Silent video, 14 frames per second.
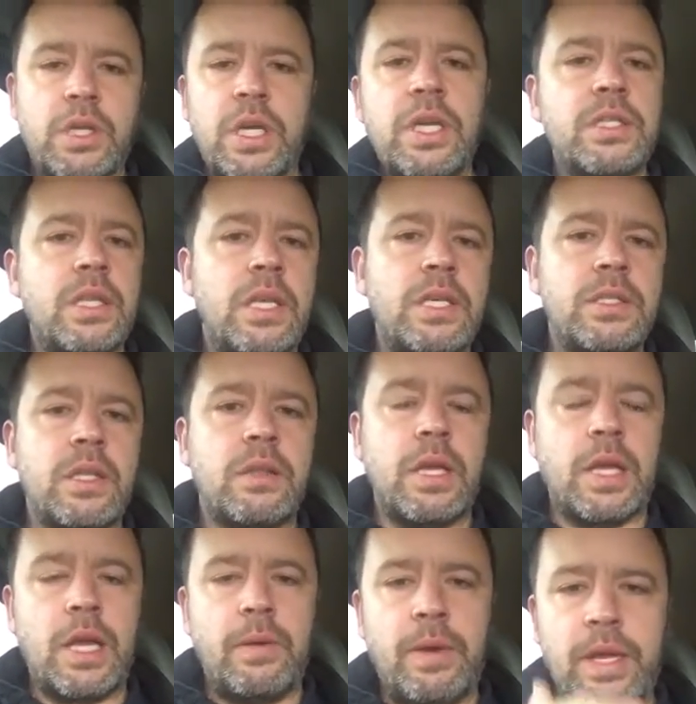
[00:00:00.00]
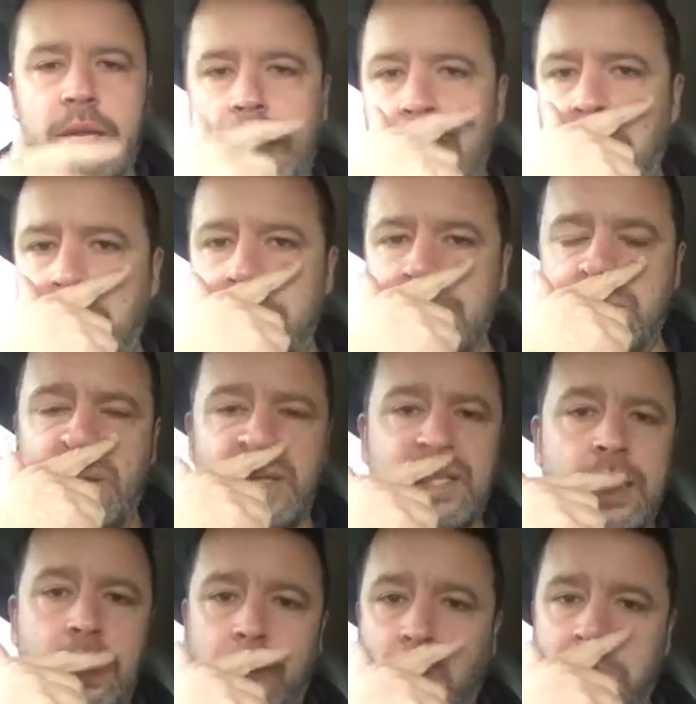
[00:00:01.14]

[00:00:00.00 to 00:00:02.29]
So here's the thing anyway, here's what I said.